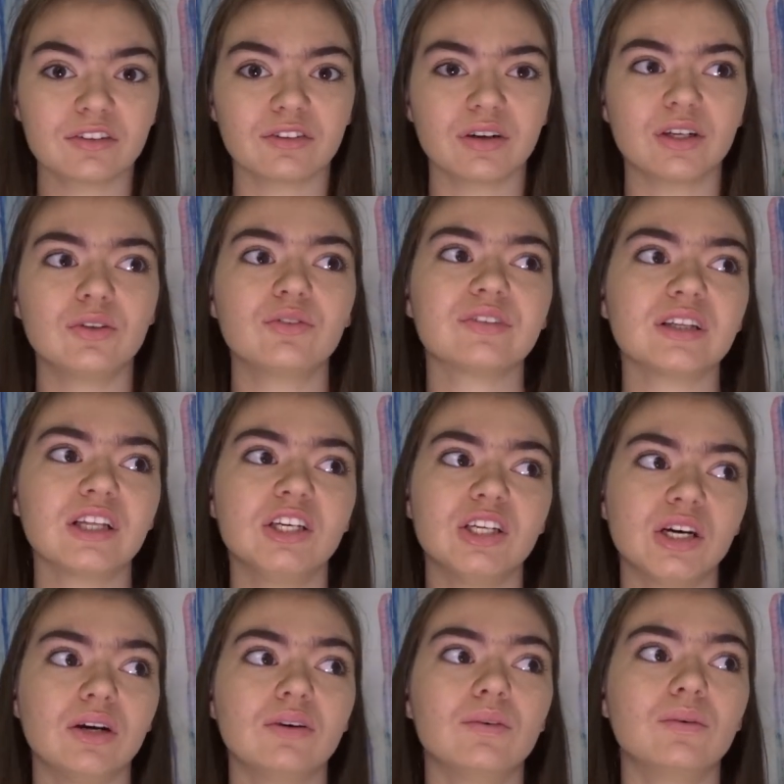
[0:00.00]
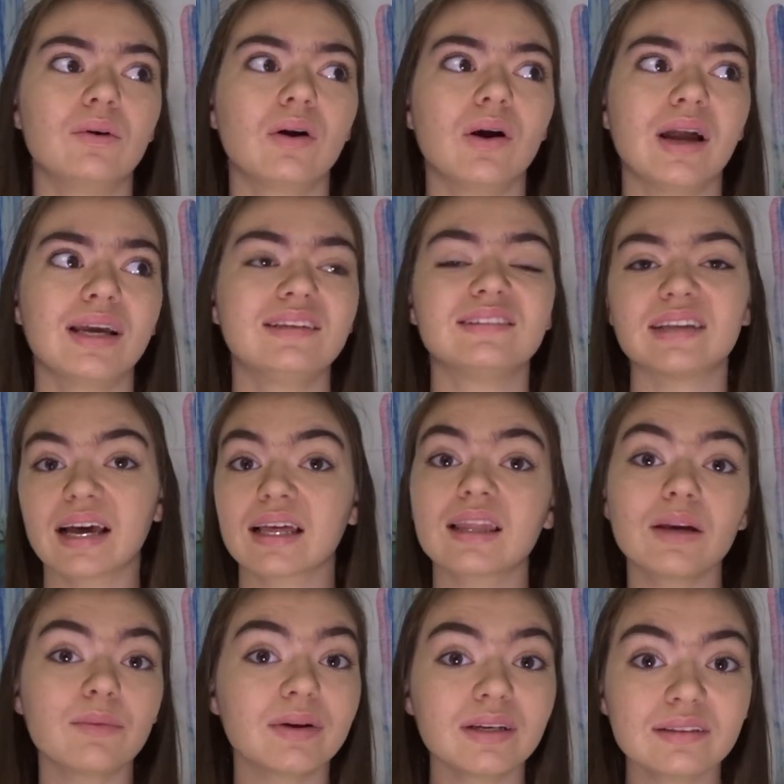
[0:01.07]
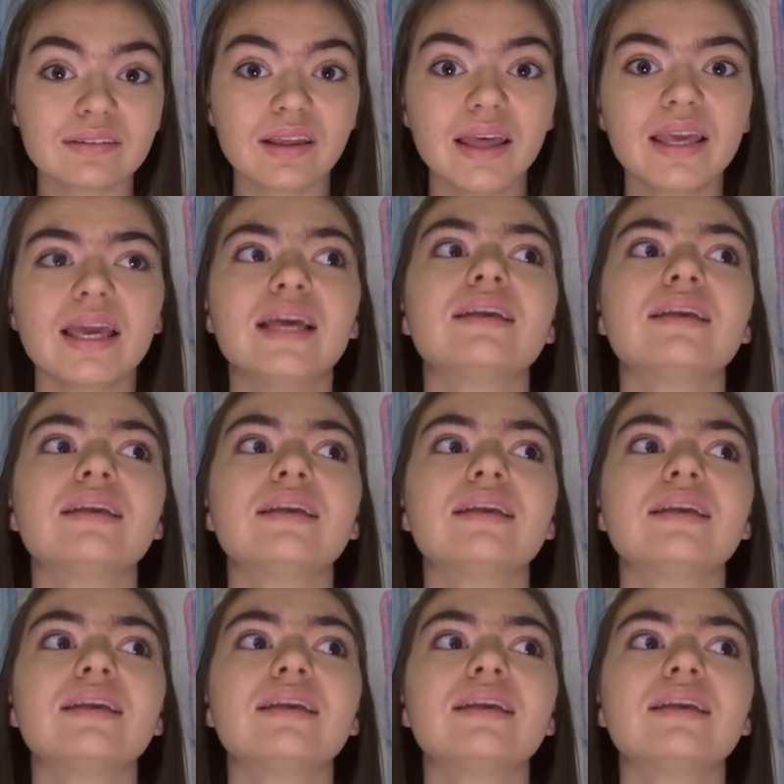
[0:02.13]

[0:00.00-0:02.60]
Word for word: so I don't really know exactly what it's like.